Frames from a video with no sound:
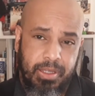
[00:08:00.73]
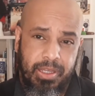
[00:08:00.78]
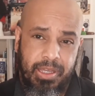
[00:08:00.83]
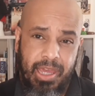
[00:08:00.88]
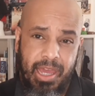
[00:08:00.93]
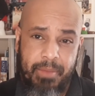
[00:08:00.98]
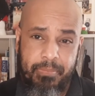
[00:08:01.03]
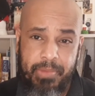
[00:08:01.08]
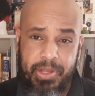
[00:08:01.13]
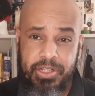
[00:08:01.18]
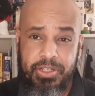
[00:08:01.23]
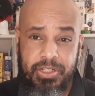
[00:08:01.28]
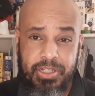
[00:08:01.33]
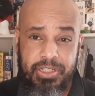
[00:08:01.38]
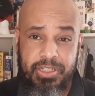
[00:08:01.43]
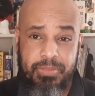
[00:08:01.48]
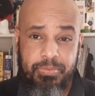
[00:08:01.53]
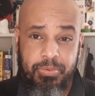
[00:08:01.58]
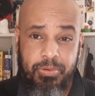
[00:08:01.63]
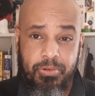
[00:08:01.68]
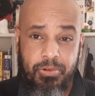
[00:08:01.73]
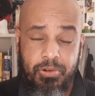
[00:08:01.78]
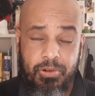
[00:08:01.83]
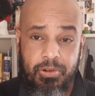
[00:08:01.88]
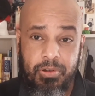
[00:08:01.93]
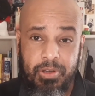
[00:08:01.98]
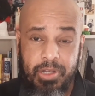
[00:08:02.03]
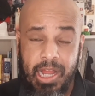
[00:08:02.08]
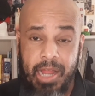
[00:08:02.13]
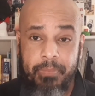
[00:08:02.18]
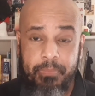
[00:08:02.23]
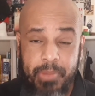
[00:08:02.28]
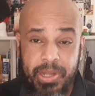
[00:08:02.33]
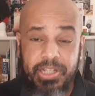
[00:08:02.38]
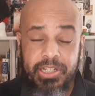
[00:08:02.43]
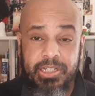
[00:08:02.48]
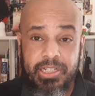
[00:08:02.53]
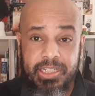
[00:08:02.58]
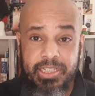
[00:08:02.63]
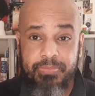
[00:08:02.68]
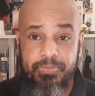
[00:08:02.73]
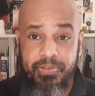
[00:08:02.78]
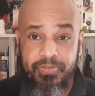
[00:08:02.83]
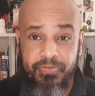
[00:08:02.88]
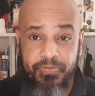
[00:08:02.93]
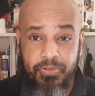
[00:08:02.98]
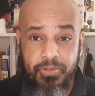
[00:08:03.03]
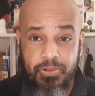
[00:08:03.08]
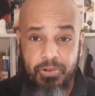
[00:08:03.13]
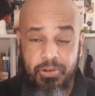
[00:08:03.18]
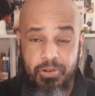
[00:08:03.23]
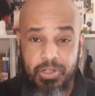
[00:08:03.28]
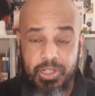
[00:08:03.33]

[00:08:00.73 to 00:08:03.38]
Okay, I mentioned this before.